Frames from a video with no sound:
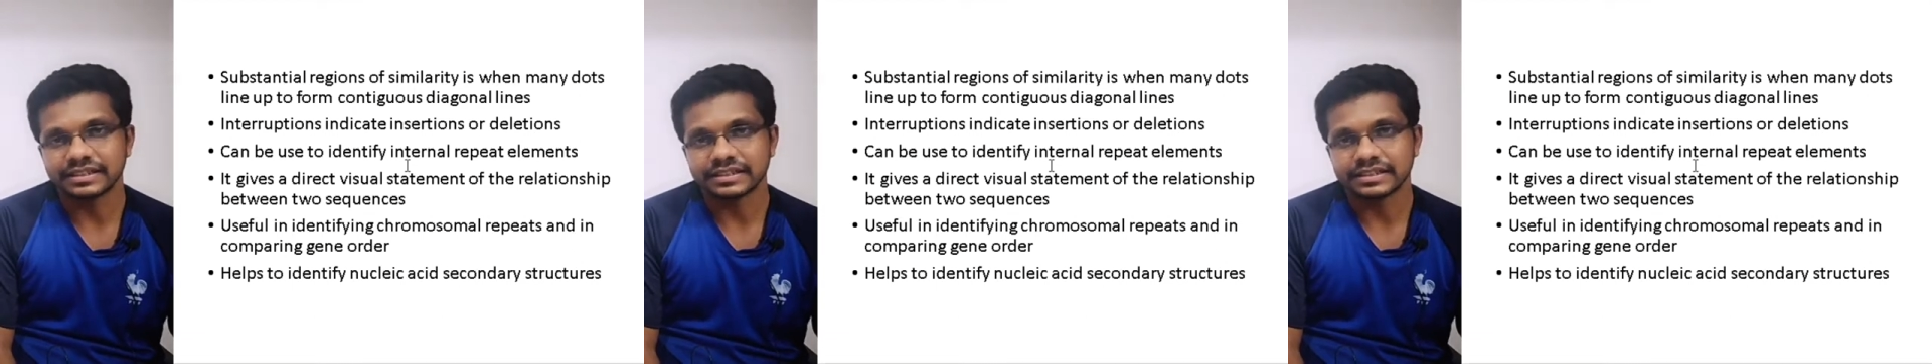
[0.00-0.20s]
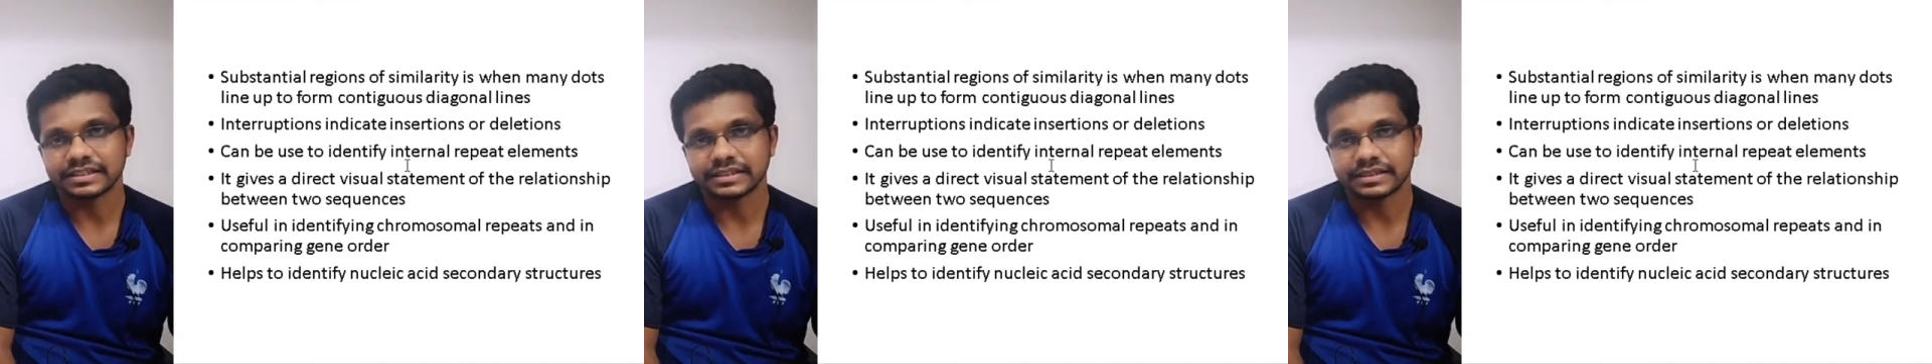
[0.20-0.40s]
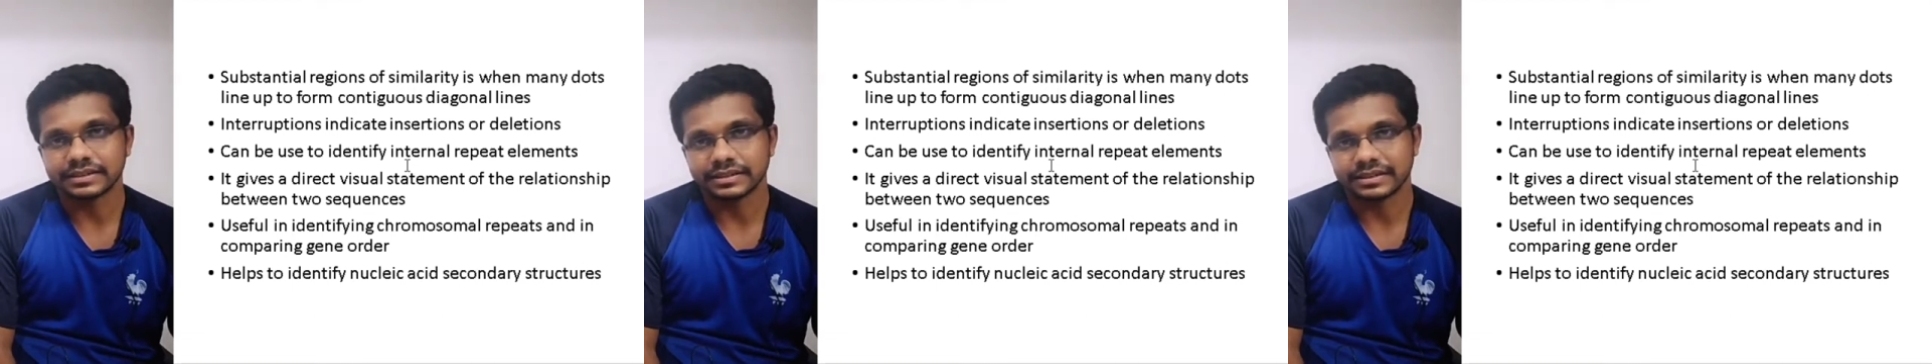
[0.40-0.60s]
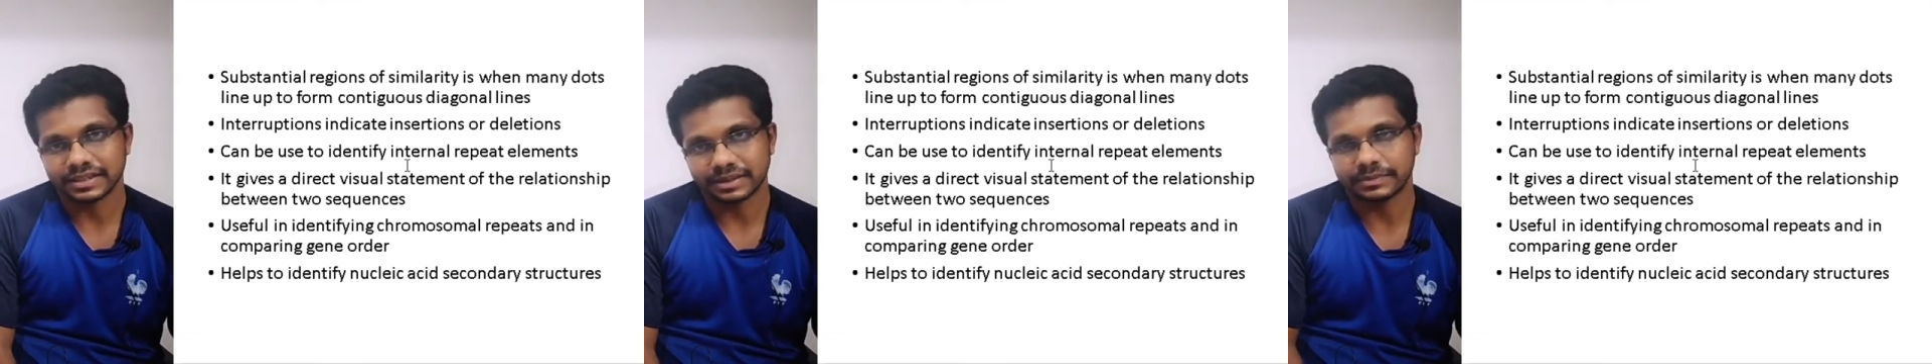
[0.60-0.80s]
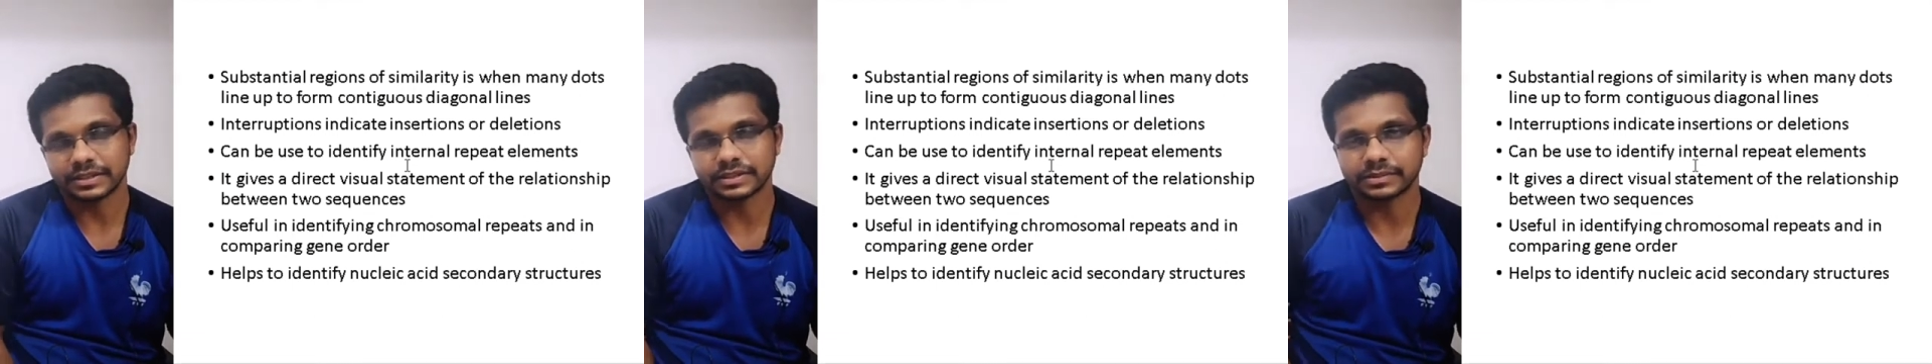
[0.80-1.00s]

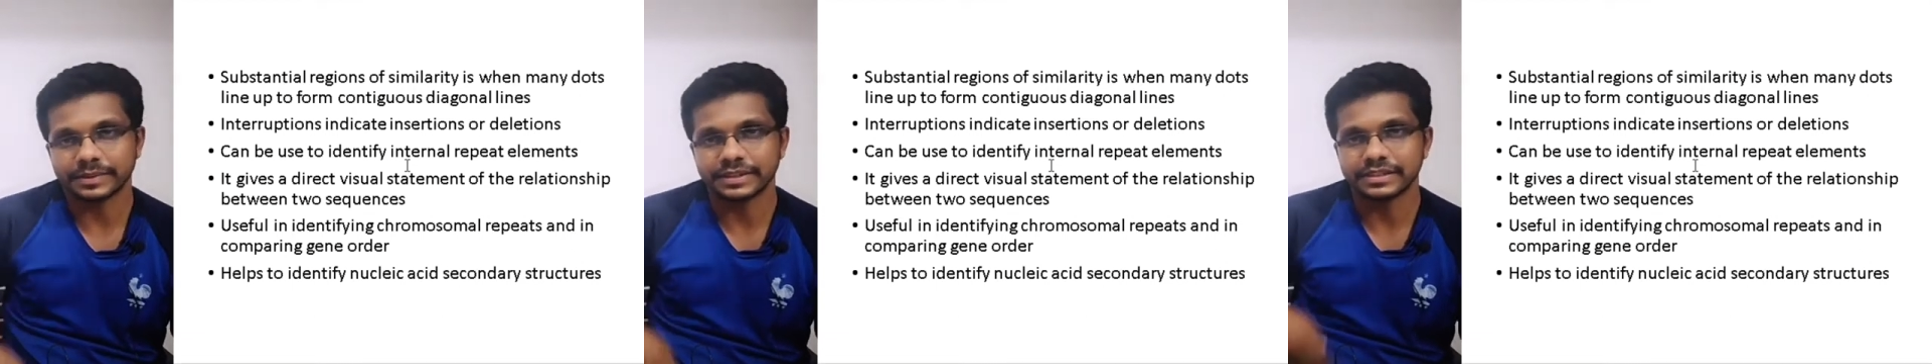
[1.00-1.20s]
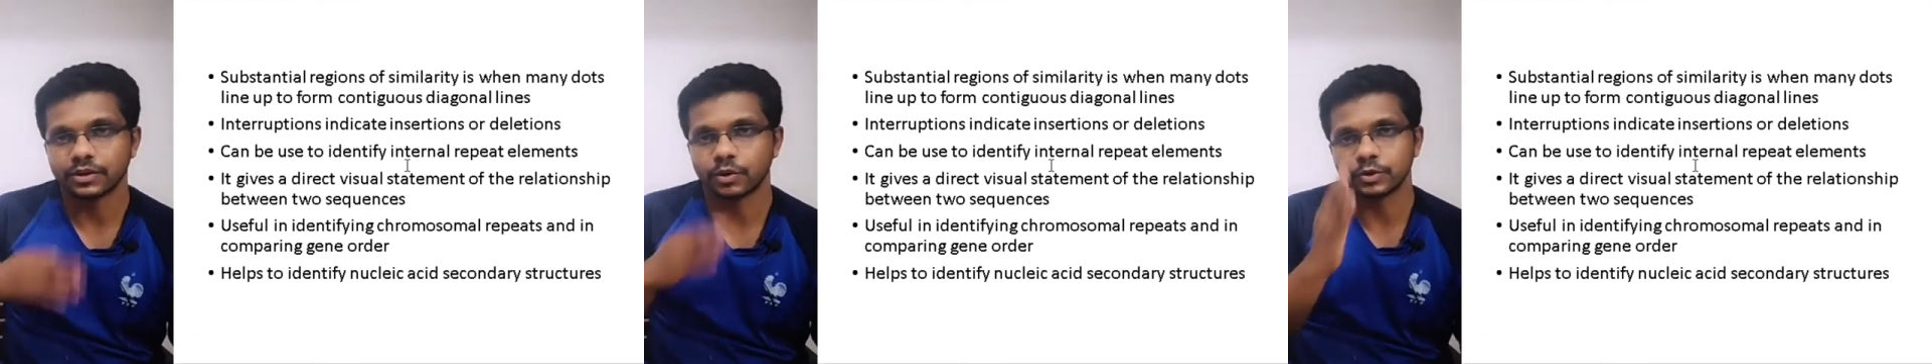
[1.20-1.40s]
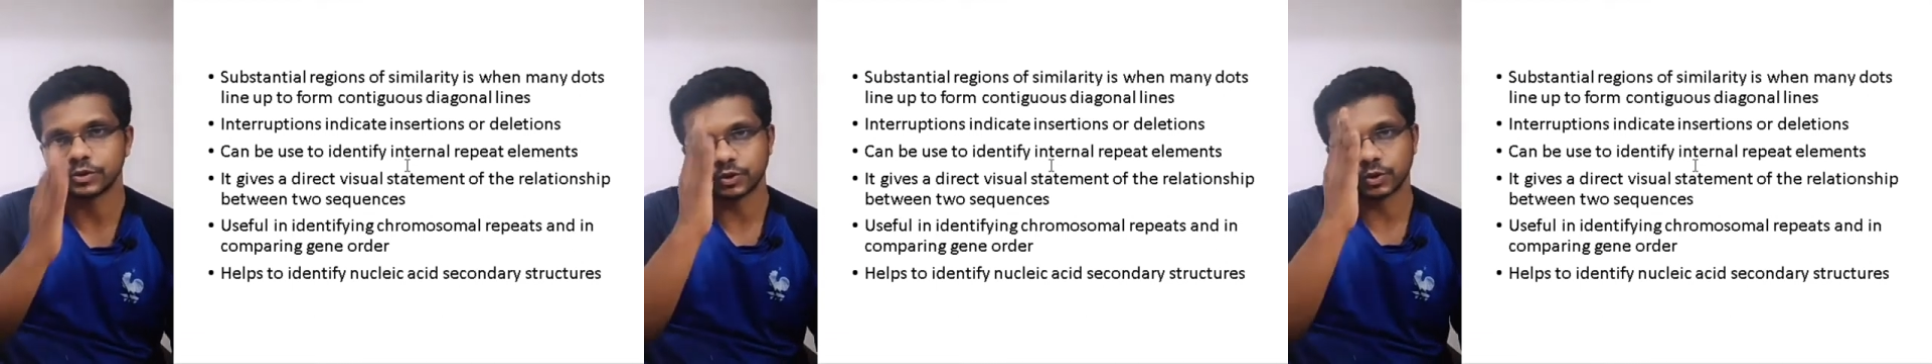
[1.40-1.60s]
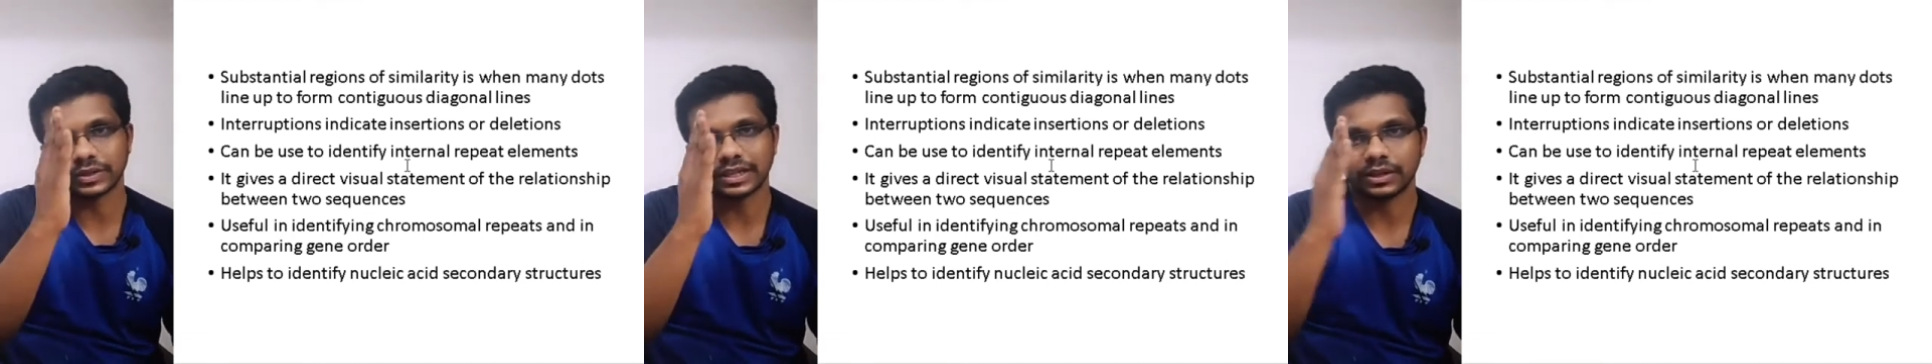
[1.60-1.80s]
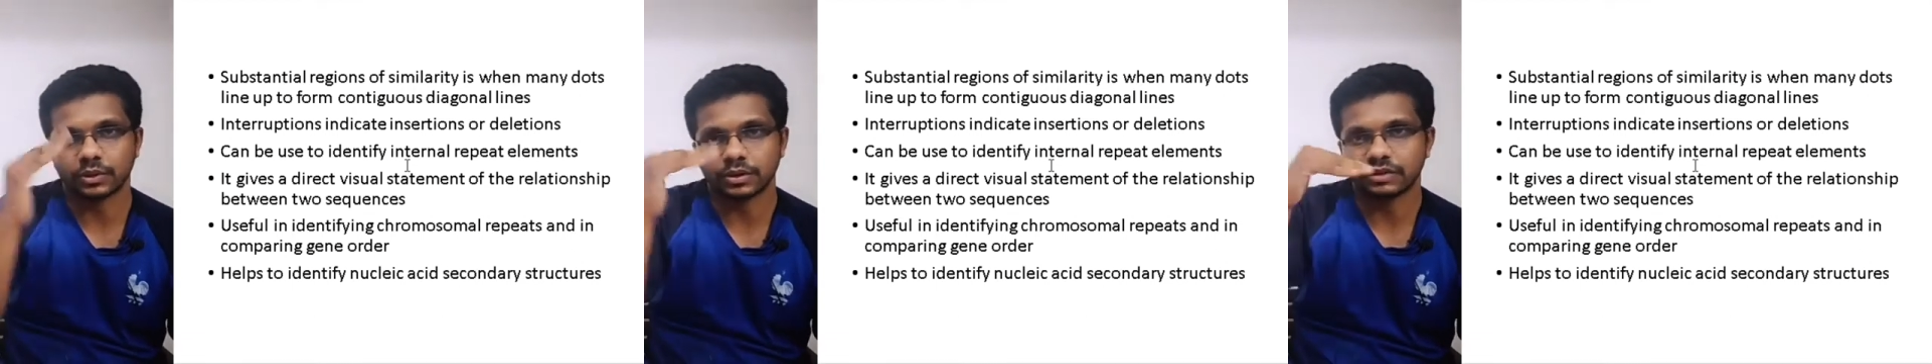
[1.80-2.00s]
the
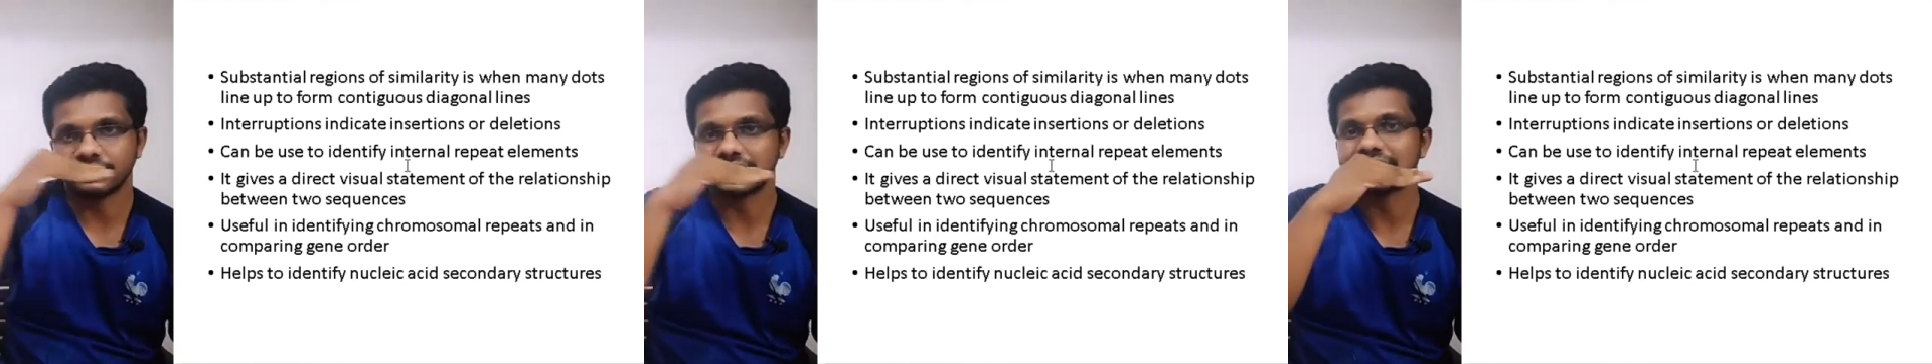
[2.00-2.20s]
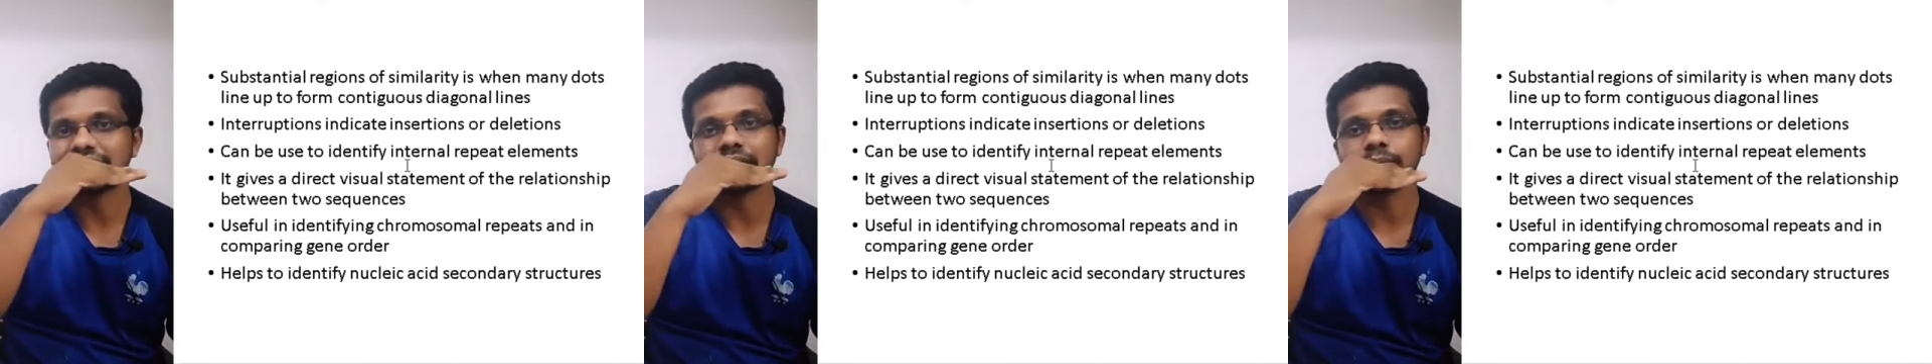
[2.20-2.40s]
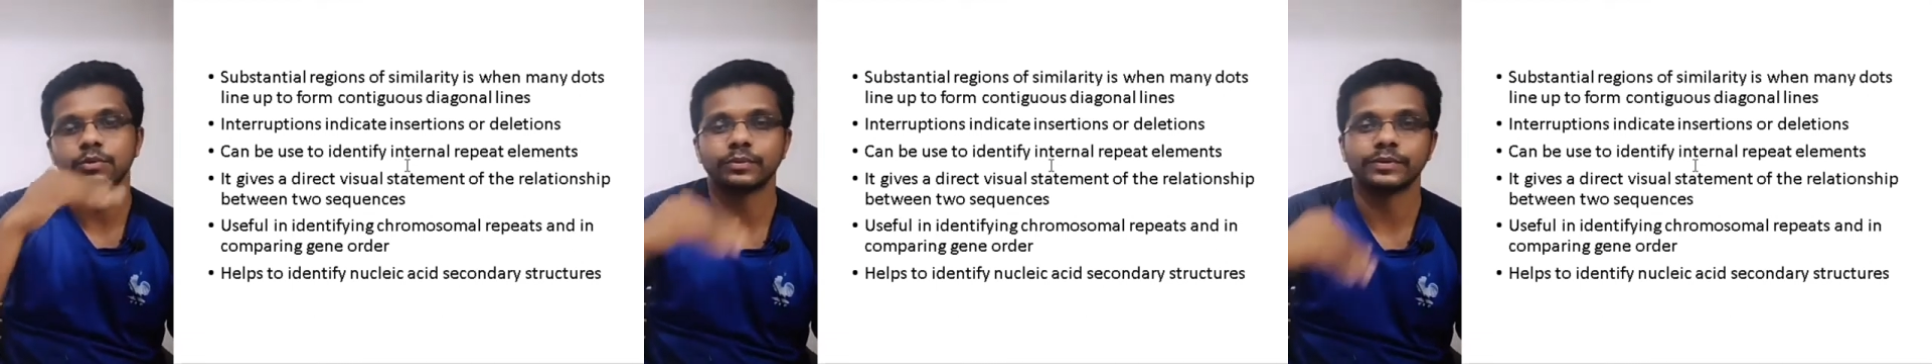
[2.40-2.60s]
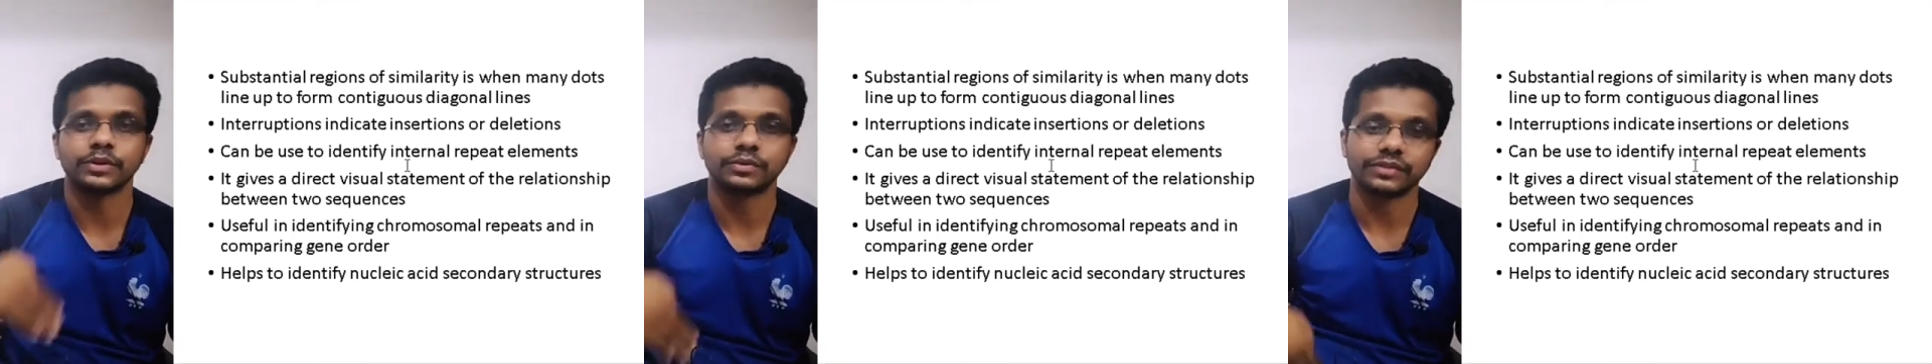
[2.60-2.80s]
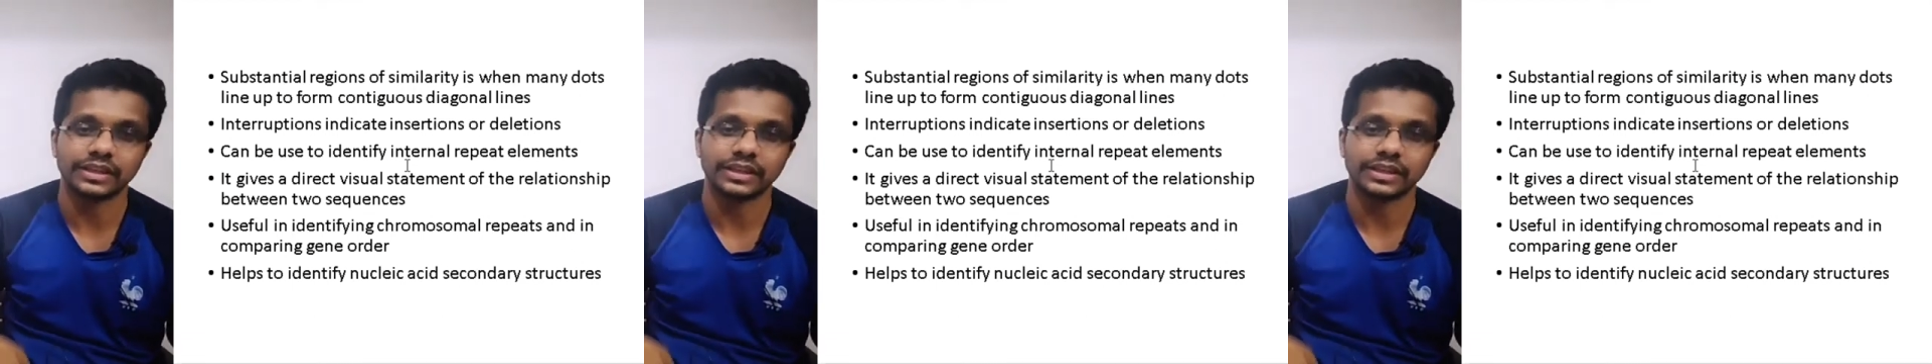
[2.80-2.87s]
horizontal or the vertical movement of